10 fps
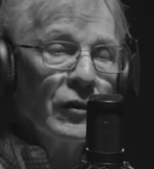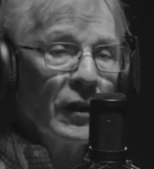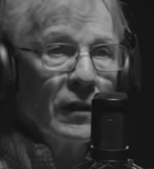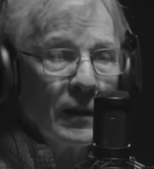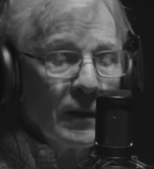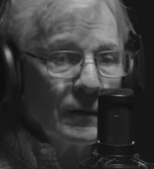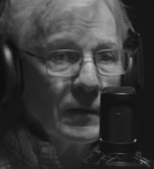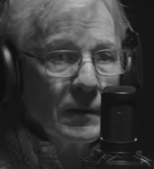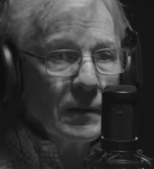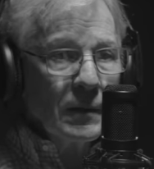SecDef."
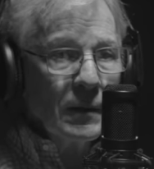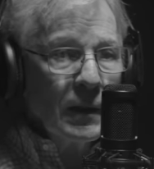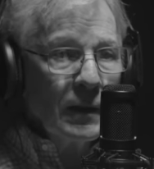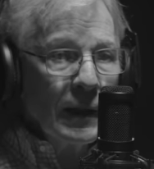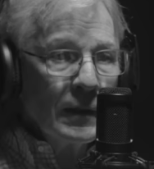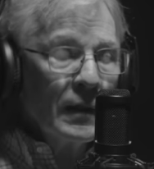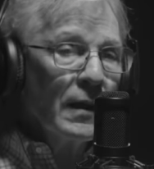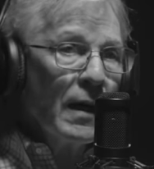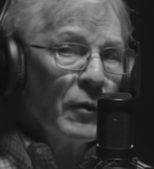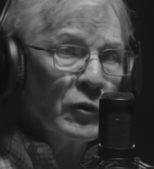And at that
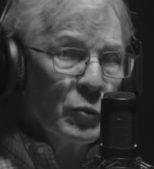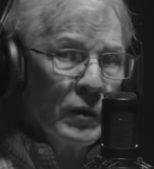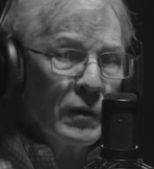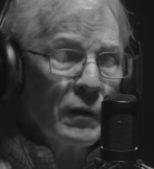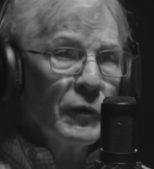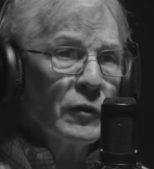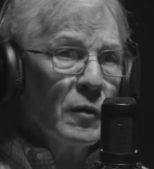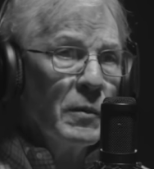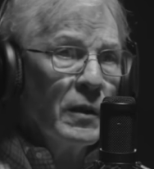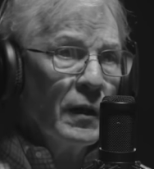time, I was with the Defense
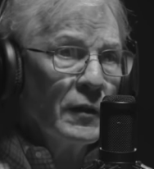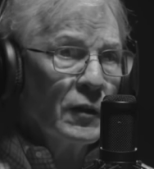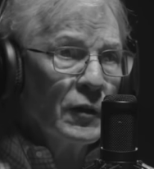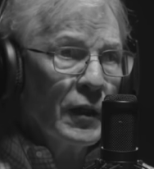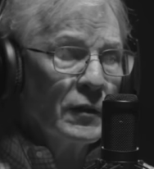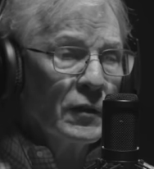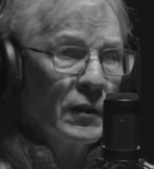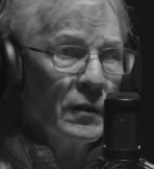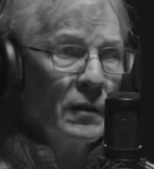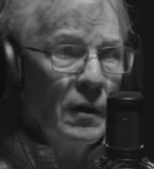Communications
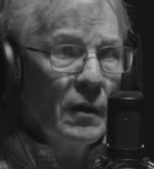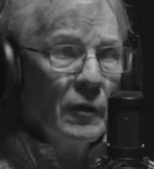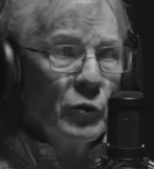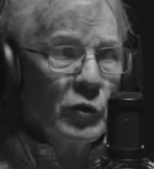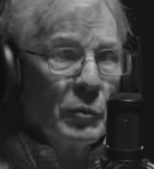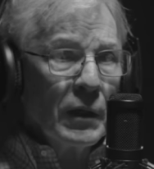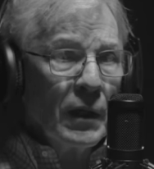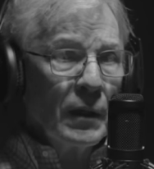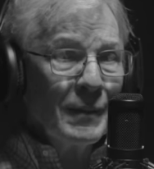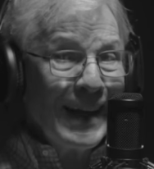Agency, which
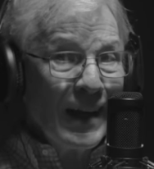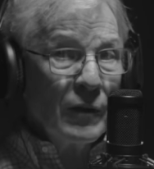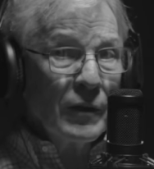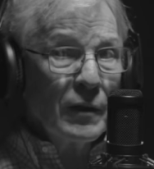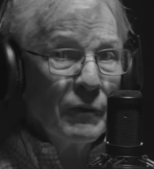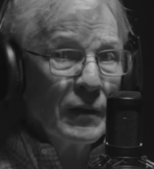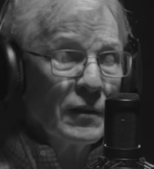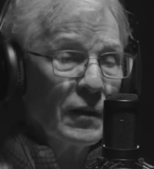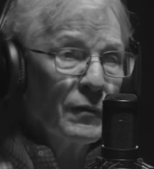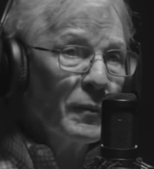became now the
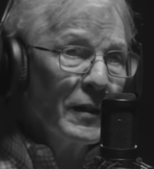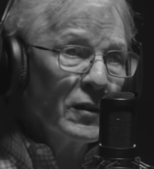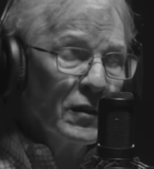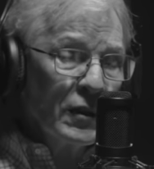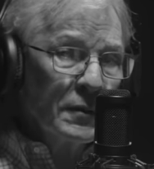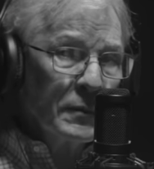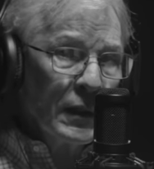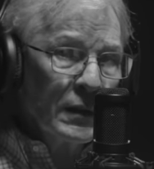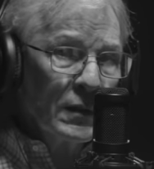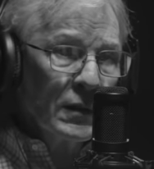Defense Information Systems
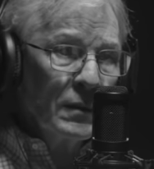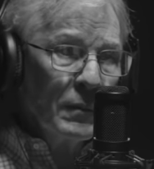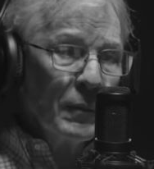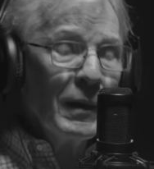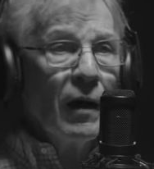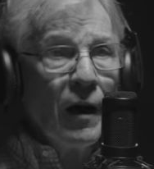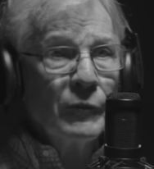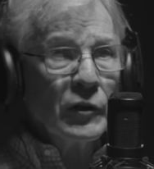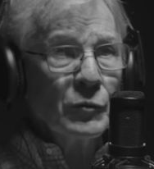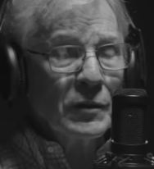Agency. But my
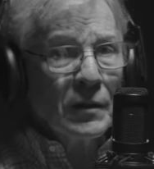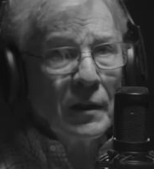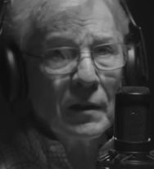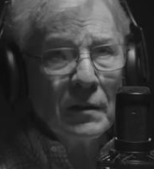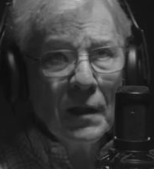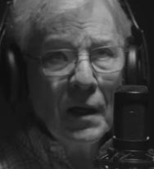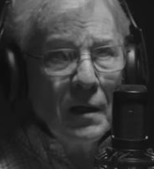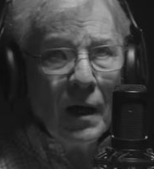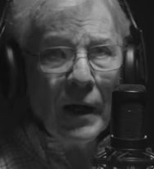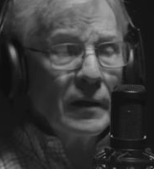office was there.
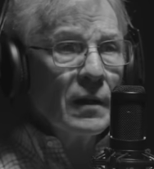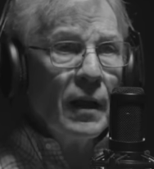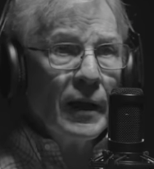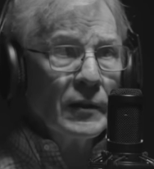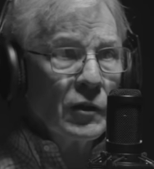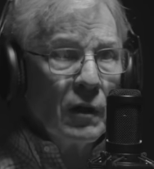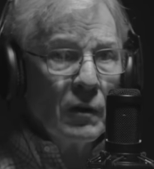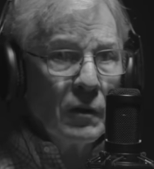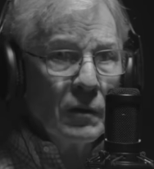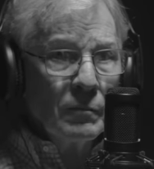I had clients,
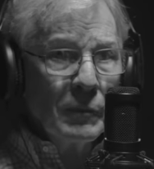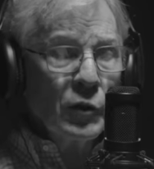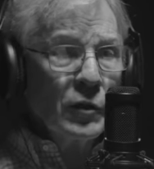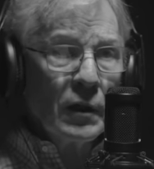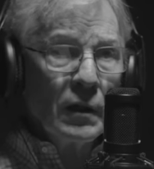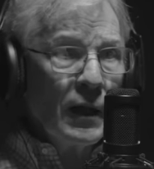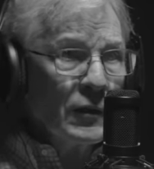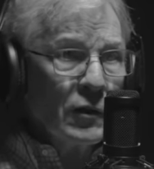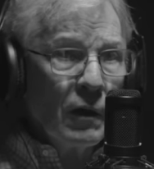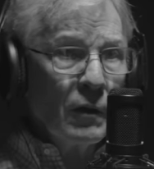military
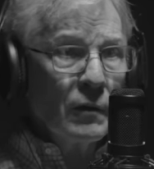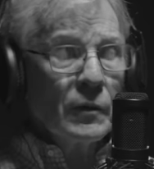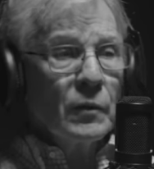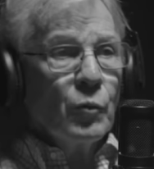clients all over.